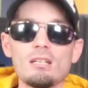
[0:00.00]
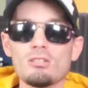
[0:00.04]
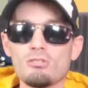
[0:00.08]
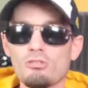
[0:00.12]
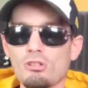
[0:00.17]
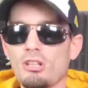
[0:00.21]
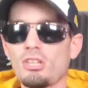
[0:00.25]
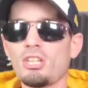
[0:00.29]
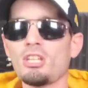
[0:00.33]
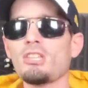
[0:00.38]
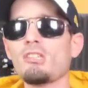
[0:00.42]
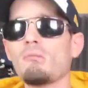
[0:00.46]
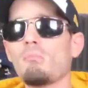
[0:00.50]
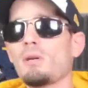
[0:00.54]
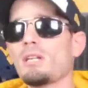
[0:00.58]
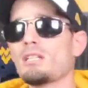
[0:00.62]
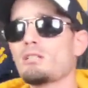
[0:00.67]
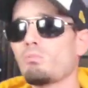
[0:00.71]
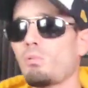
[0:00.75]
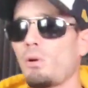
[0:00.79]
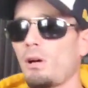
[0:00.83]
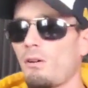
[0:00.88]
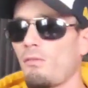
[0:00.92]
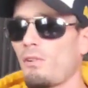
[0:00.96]
So I think the
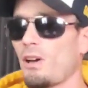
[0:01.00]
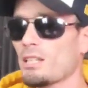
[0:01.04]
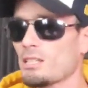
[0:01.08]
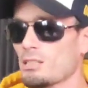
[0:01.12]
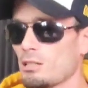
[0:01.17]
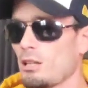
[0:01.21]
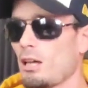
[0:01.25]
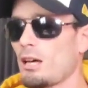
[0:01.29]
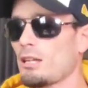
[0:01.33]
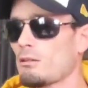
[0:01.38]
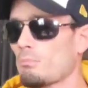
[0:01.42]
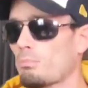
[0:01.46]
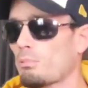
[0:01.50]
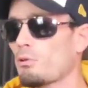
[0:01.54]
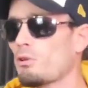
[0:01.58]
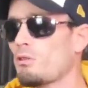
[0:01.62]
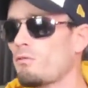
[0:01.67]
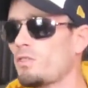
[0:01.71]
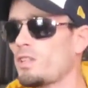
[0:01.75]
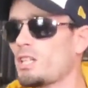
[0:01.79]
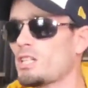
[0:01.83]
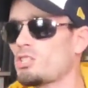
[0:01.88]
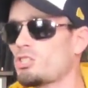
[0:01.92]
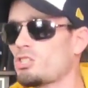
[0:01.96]
Big 12 has a lot to
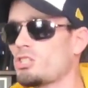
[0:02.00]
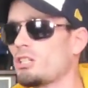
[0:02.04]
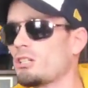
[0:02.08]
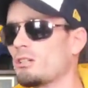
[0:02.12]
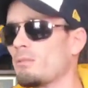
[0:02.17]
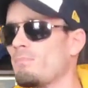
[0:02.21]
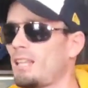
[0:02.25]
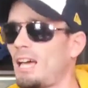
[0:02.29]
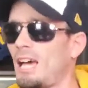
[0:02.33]
prove this year.